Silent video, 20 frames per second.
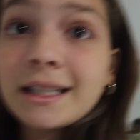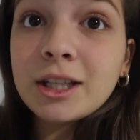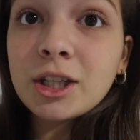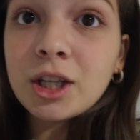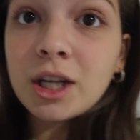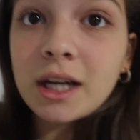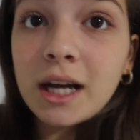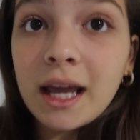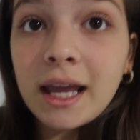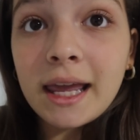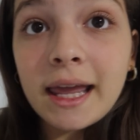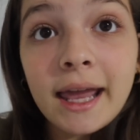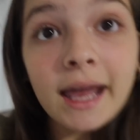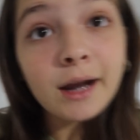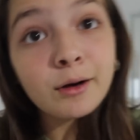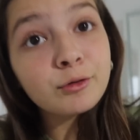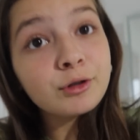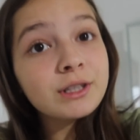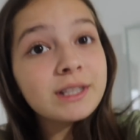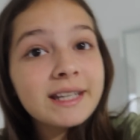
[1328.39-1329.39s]
is good night,
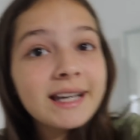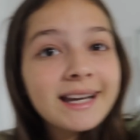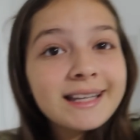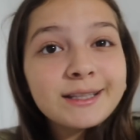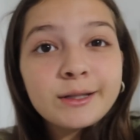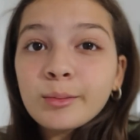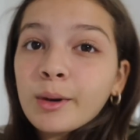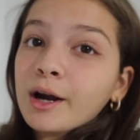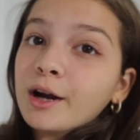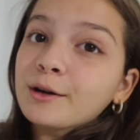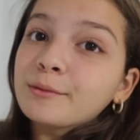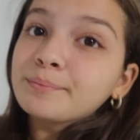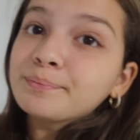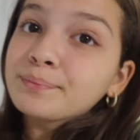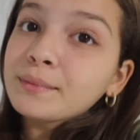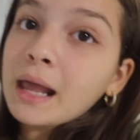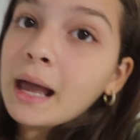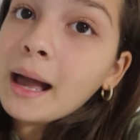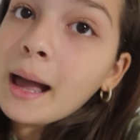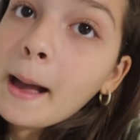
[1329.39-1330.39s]
and we'll see you guys tomorrow.
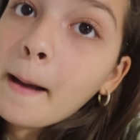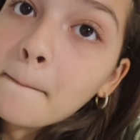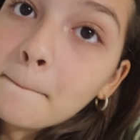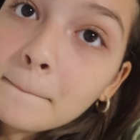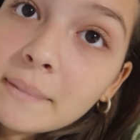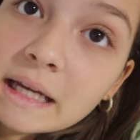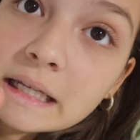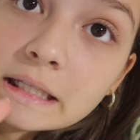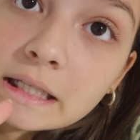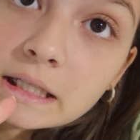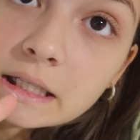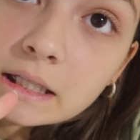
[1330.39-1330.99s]
Peace.